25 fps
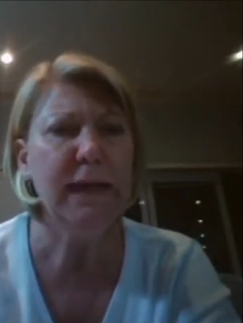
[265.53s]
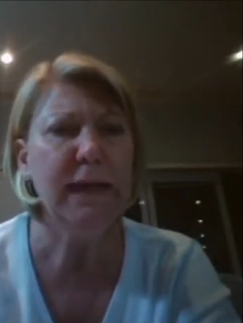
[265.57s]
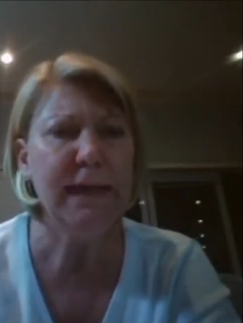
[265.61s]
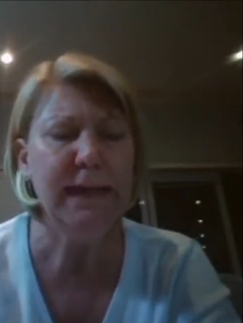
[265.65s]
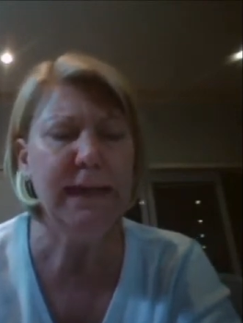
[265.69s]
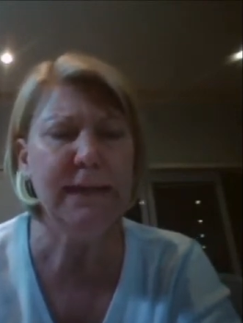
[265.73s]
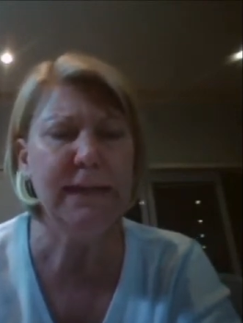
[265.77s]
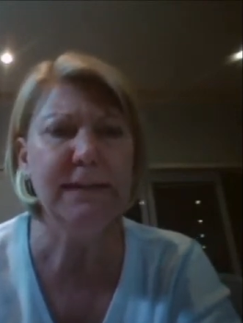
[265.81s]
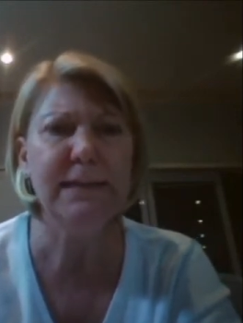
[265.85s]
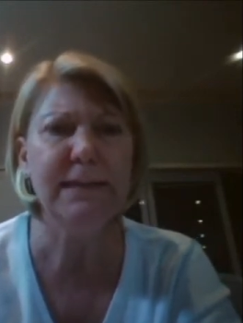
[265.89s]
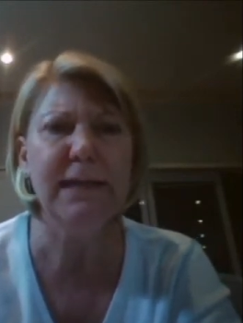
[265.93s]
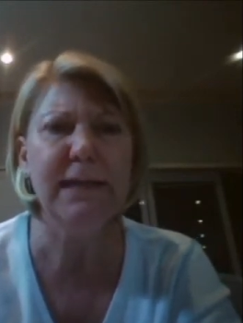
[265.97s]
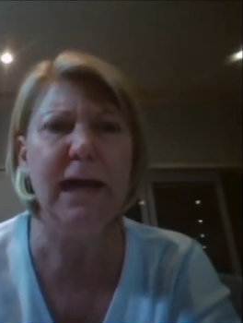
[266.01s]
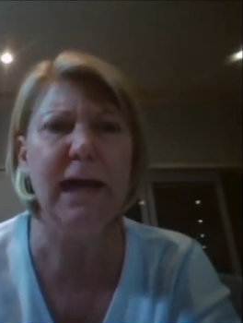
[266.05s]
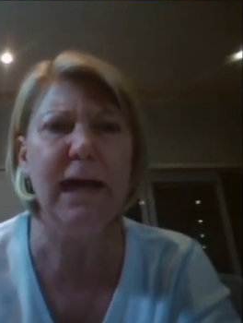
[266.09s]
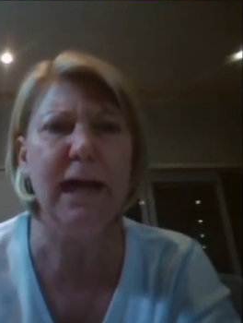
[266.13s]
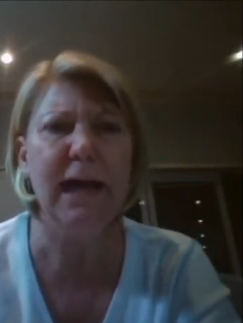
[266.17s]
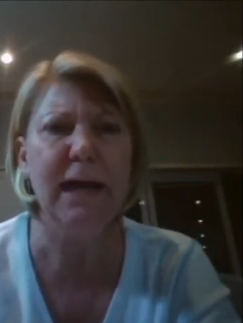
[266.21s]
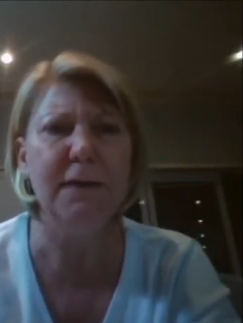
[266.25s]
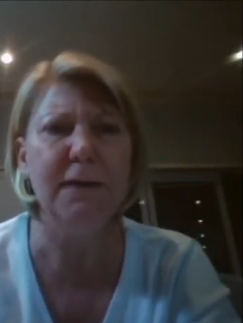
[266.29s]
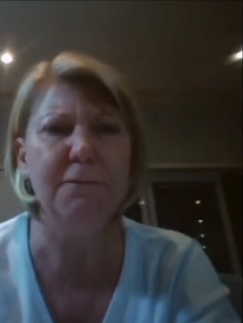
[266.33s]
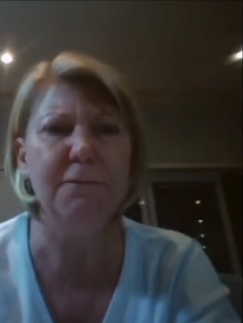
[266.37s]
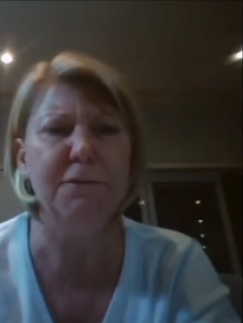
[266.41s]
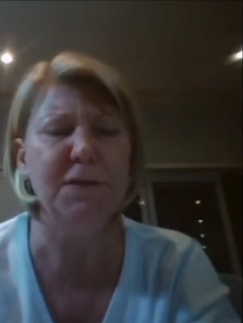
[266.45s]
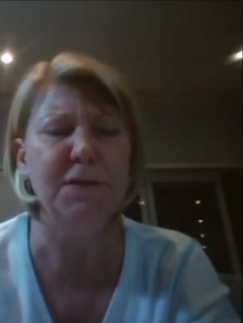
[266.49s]
Yes, I
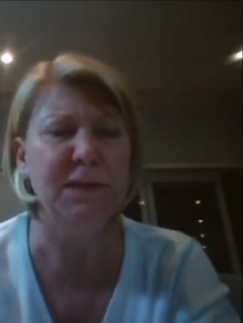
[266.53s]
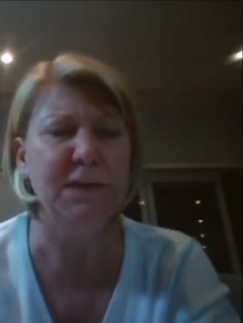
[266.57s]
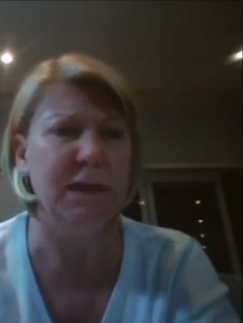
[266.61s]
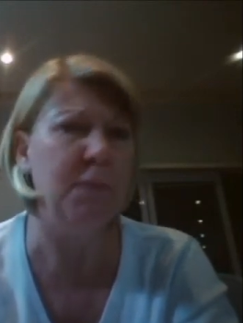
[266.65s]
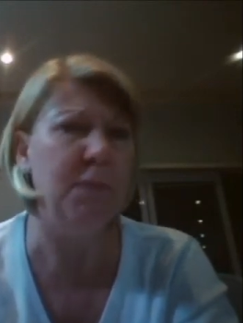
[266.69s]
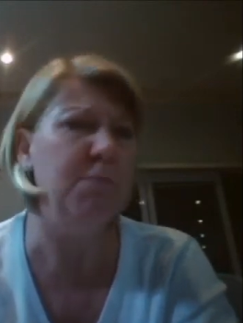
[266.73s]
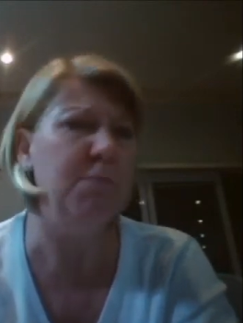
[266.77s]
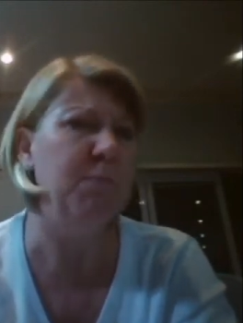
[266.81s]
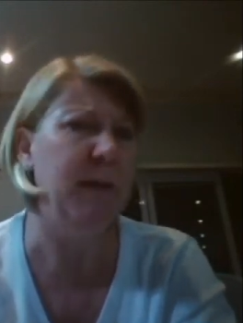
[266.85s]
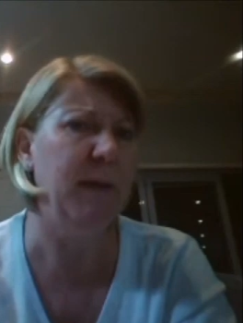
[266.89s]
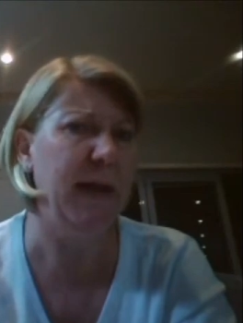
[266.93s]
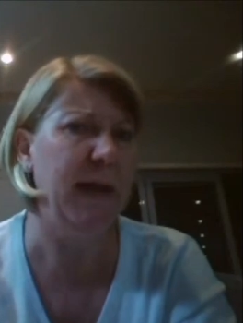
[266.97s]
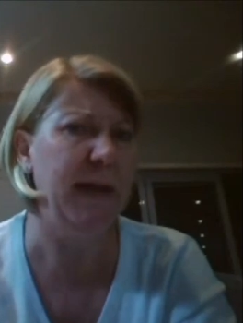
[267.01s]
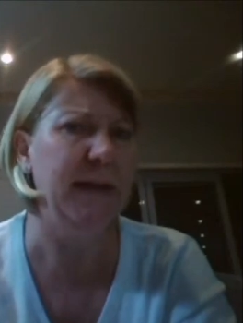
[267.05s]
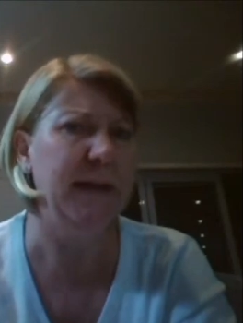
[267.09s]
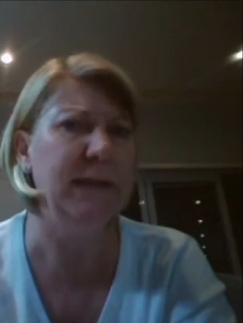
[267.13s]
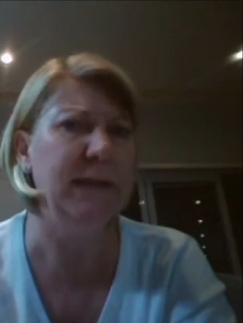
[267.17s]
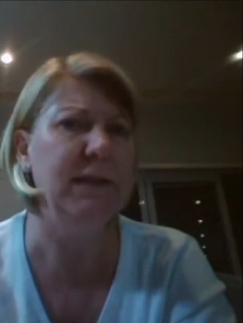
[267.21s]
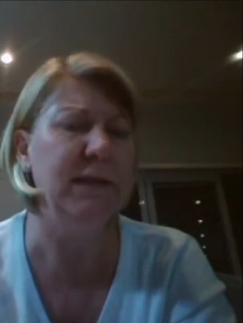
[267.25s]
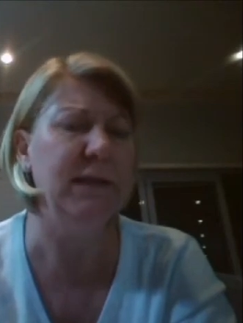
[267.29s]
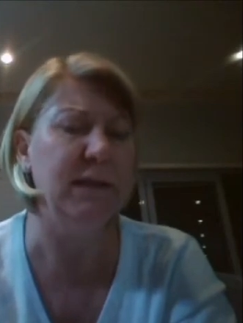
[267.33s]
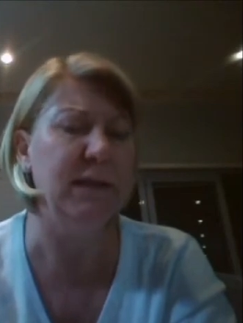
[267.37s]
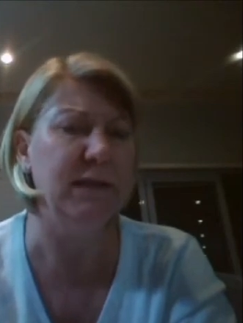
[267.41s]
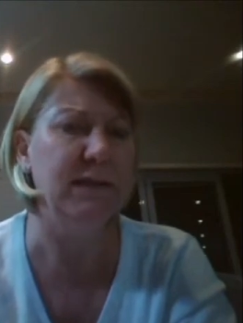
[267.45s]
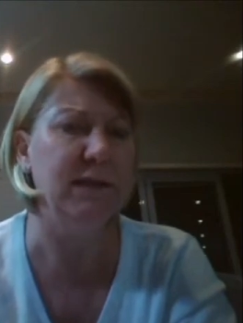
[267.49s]
have some
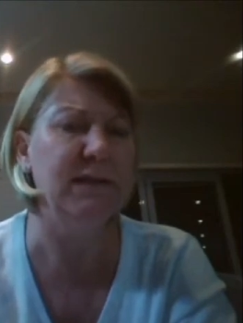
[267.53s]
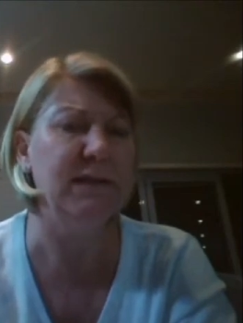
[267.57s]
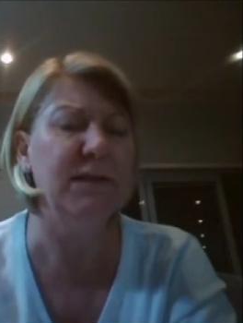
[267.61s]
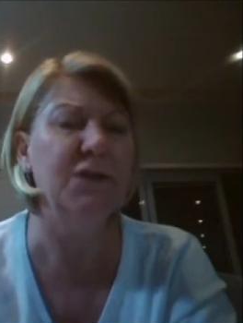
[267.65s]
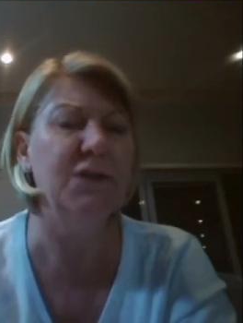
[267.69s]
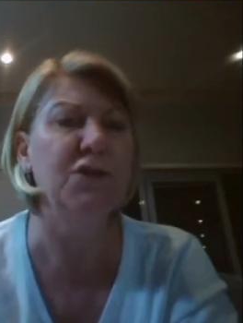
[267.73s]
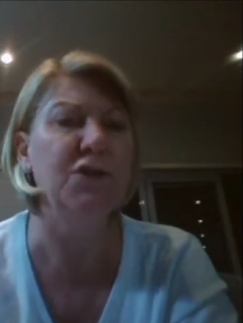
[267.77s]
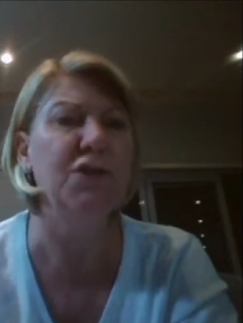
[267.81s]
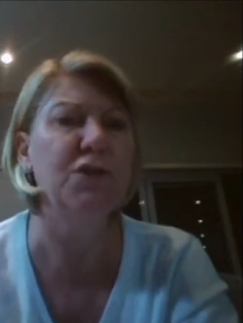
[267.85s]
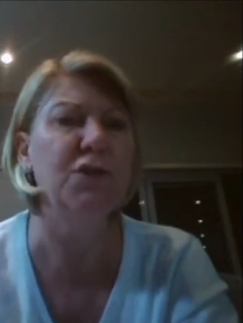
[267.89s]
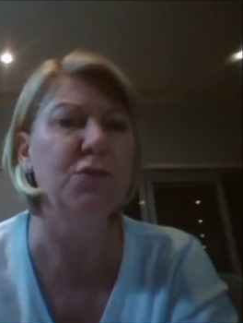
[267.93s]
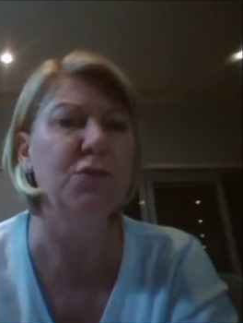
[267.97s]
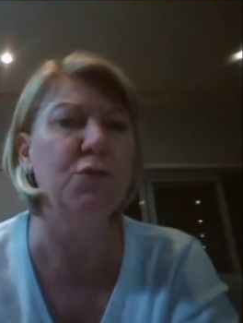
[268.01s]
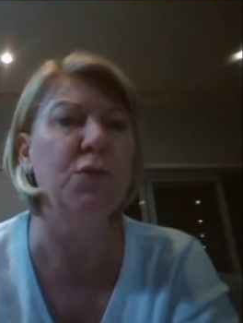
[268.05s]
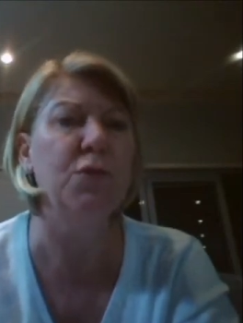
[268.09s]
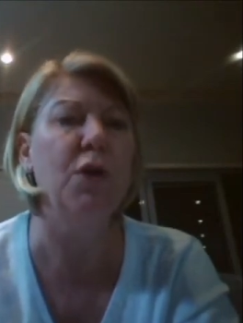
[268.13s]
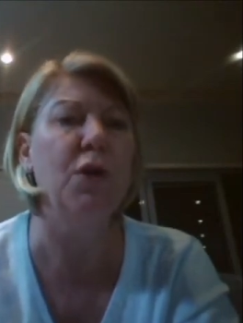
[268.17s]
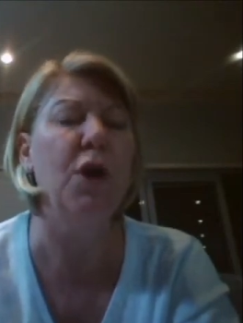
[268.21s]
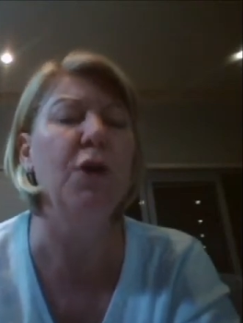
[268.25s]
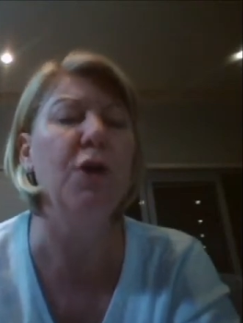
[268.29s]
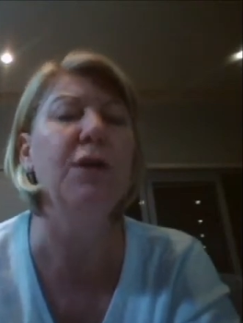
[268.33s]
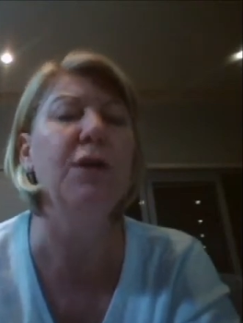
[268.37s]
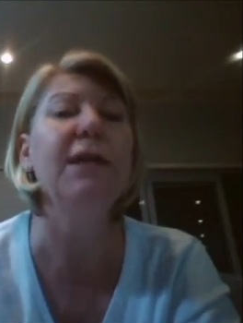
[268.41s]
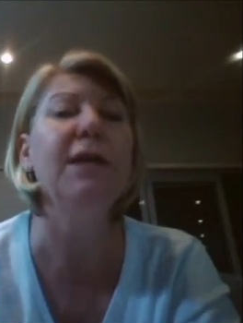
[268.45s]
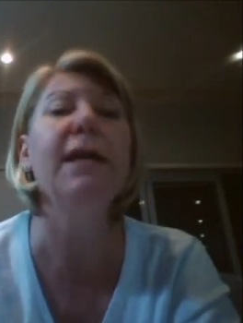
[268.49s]
pain. The stitches will
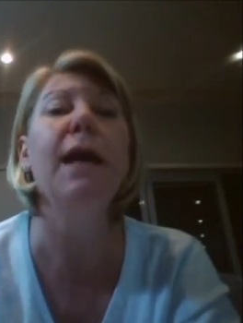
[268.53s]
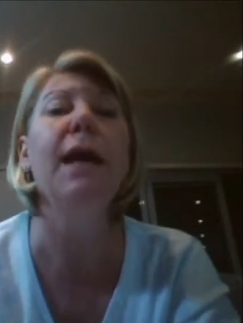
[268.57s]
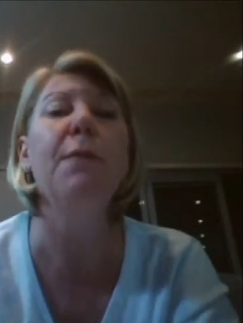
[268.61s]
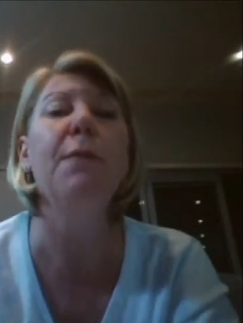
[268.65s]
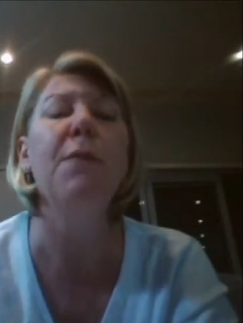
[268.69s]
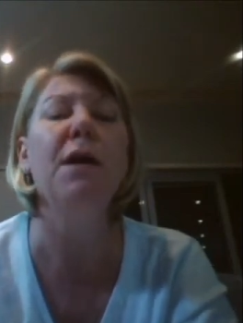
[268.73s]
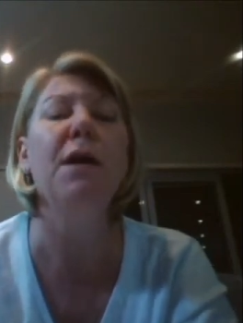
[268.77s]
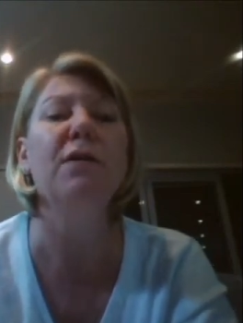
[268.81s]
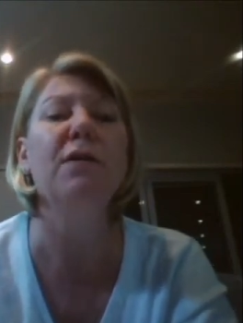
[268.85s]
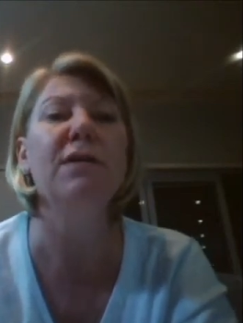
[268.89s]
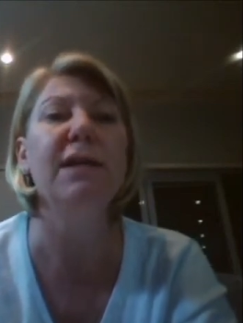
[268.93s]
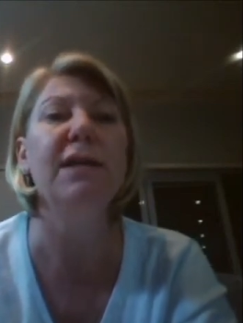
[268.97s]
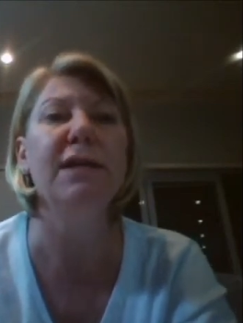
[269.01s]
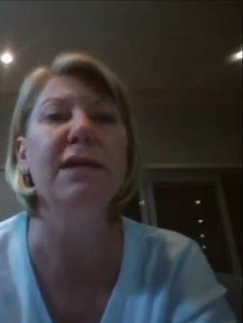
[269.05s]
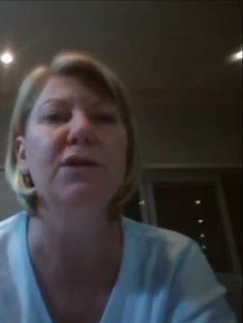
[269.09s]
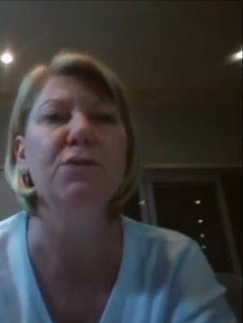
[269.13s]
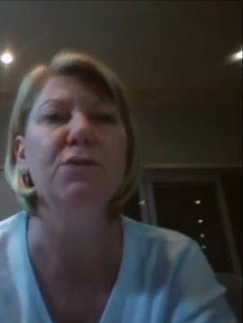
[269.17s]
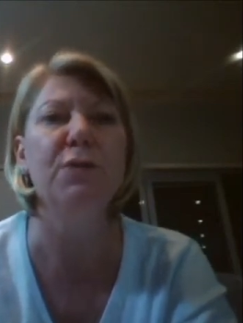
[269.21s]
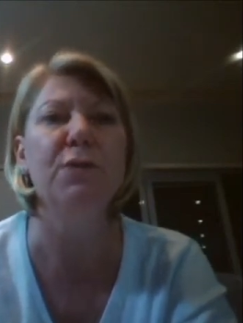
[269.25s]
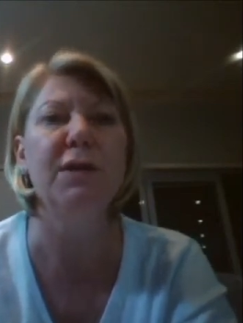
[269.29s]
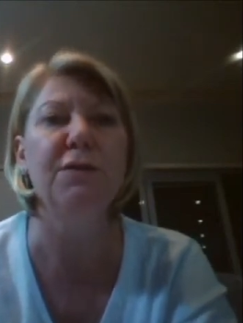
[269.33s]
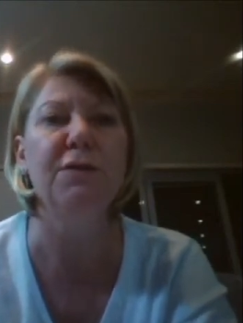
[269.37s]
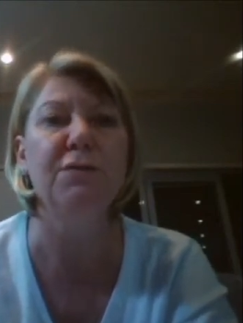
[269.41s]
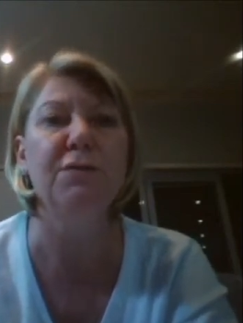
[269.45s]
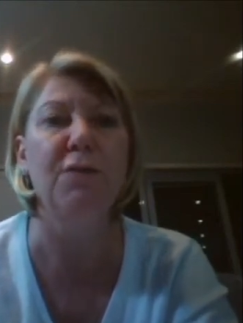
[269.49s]
only come out next
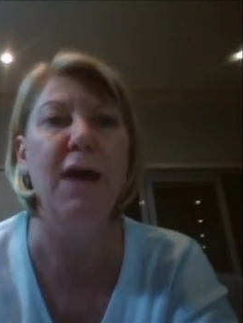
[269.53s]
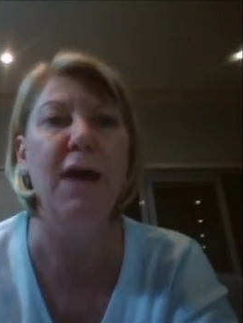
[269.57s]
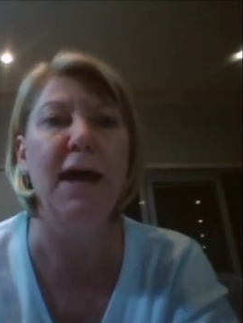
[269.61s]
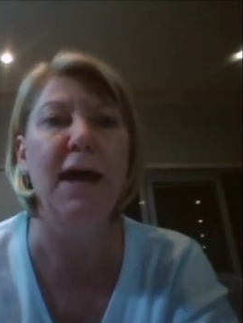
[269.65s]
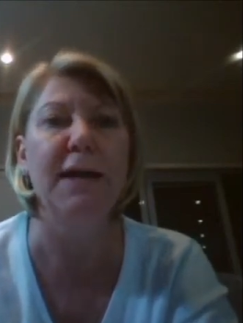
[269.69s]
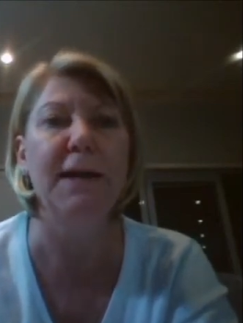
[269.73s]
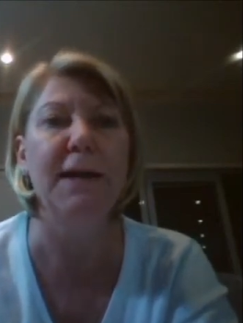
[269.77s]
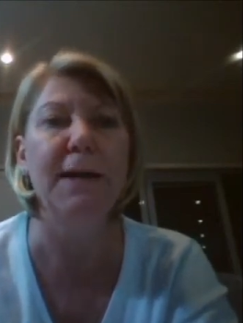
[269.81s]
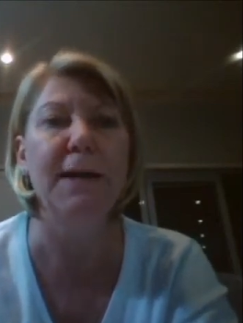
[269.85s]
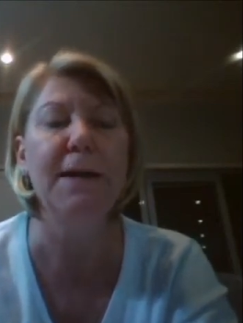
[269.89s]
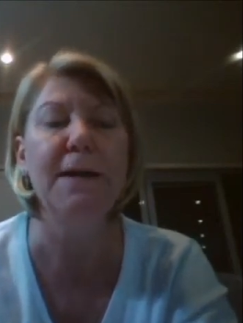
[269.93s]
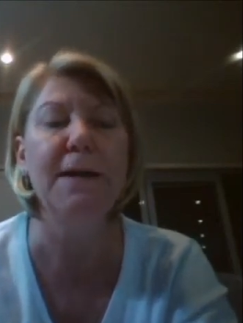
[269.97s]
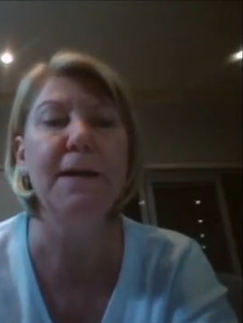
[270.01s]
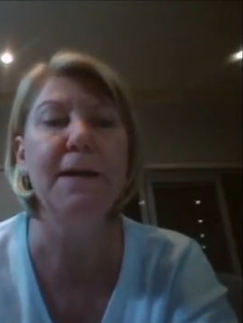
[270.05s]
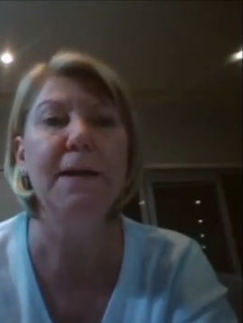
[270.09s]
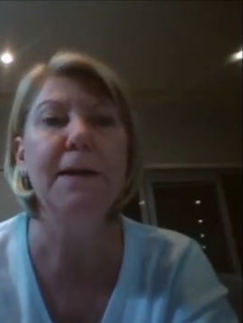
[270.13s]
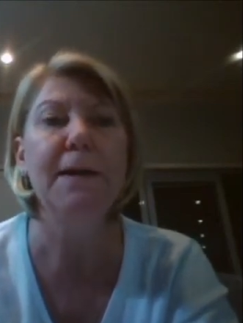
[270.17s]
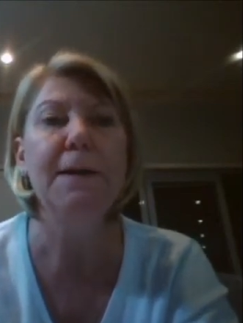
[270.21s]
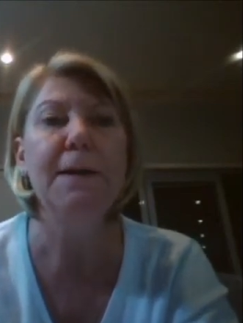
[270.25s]
week, Friday.